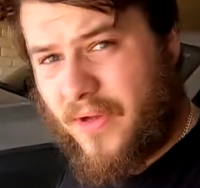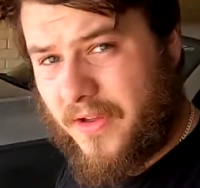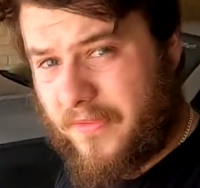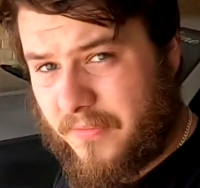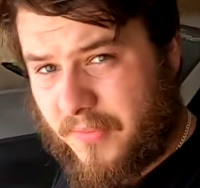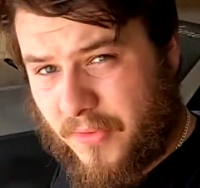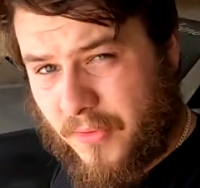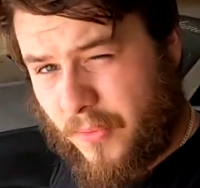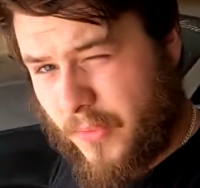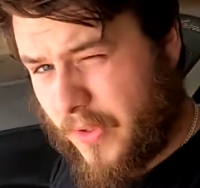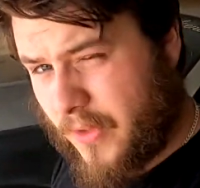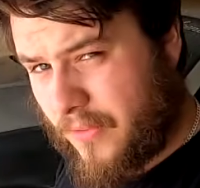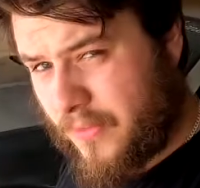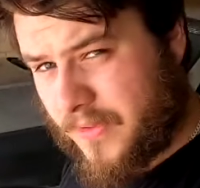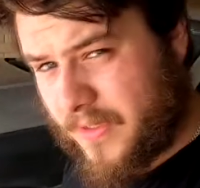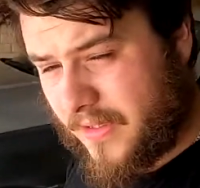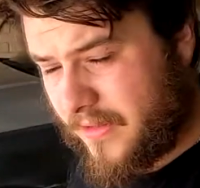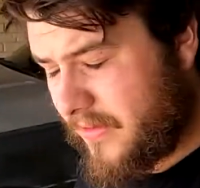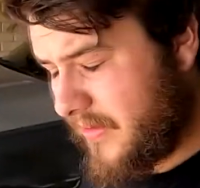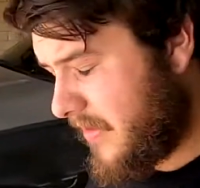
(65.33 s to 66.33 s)
I've put
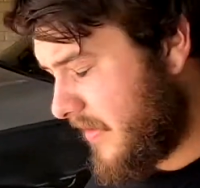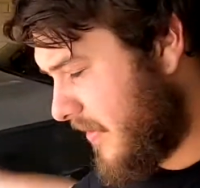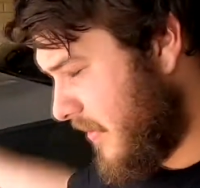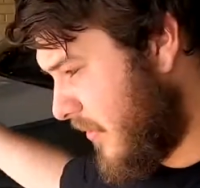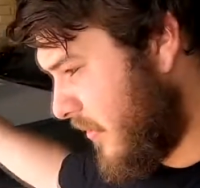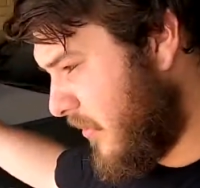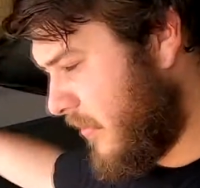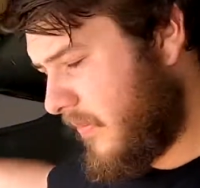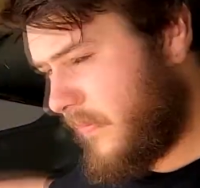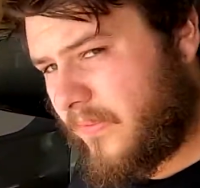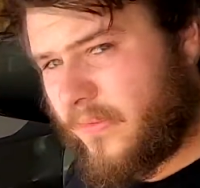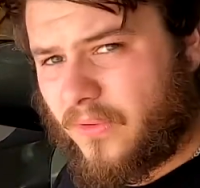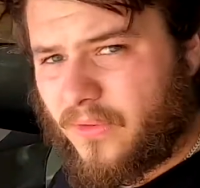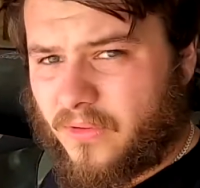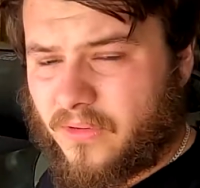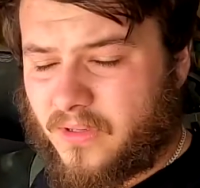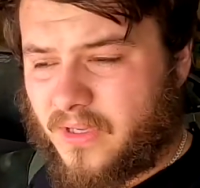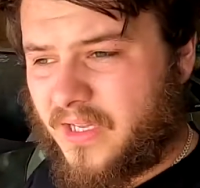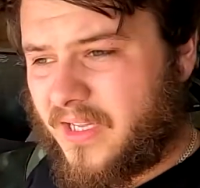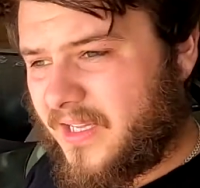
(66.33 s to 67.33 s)
wheels under all
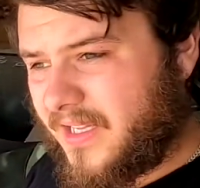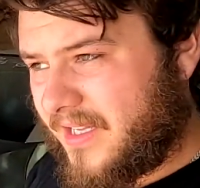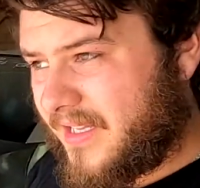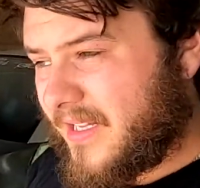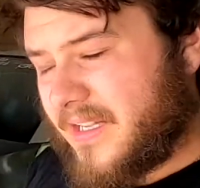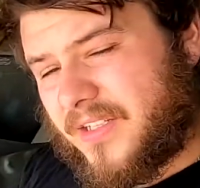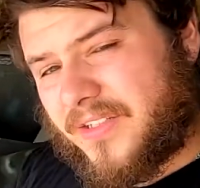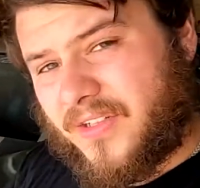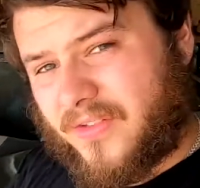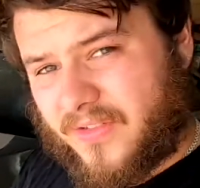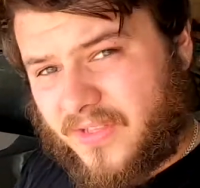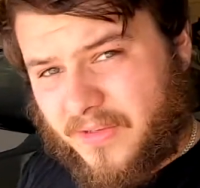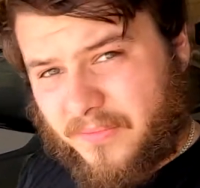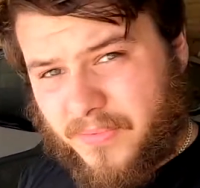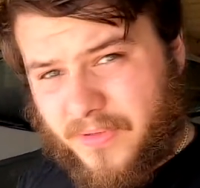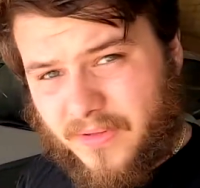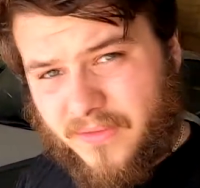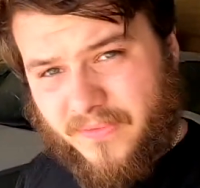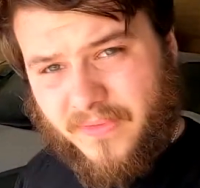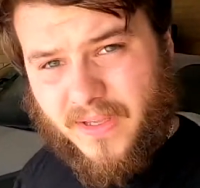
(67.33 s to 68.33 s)
four, just that
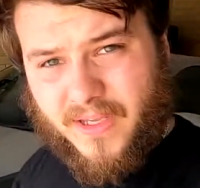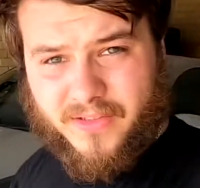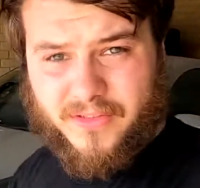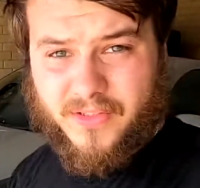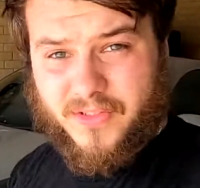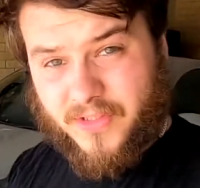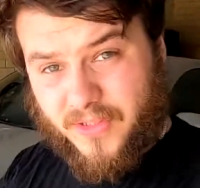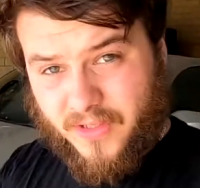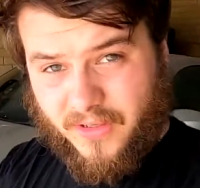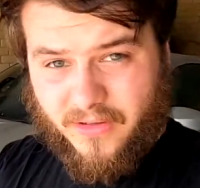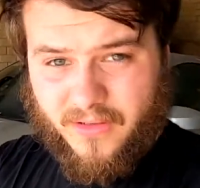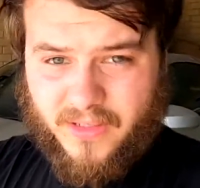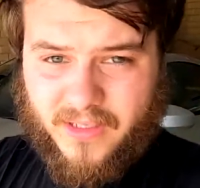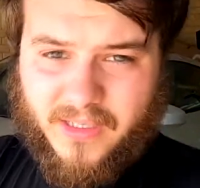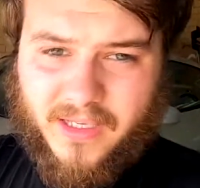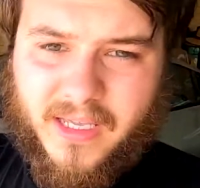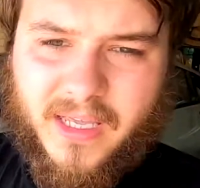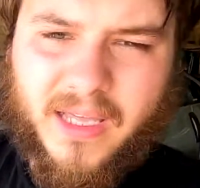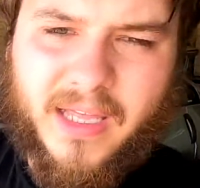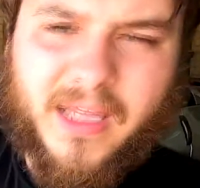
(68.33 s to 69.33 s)
bit of extra security.